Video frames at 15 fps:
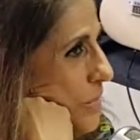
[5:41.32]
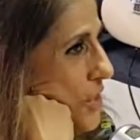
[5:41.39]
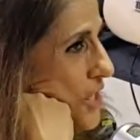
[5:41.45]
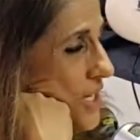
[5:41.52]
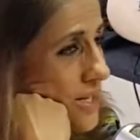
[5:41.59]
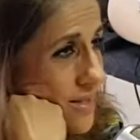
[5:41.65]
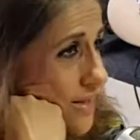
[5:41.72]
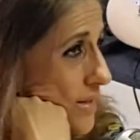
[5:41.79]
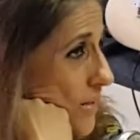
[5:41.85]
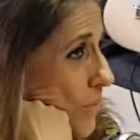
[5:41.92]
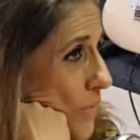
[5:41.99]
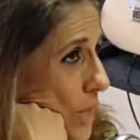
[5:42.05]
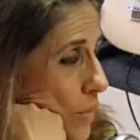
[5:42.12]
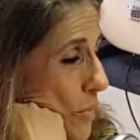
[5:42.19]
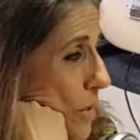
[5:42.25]
she's,
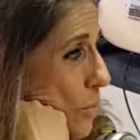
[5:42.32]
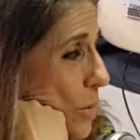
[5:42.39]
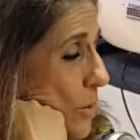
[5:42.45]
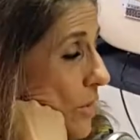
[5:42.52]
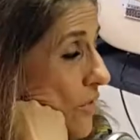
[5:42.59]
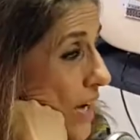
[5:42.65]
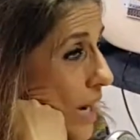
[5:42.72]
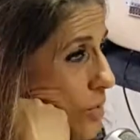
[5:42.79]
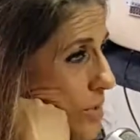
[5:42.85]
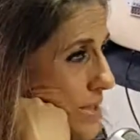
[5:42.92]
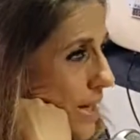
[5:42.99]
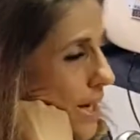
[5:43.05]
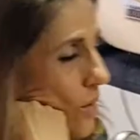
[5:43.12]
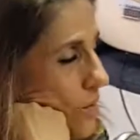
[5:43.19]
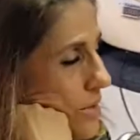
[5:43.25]
I mean, without
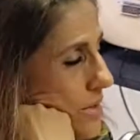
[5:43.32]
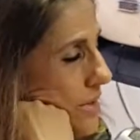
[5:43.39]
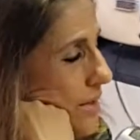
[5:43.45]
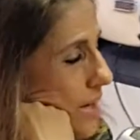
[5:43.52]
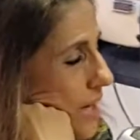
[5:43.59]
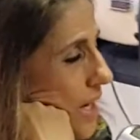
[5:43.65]
doubt,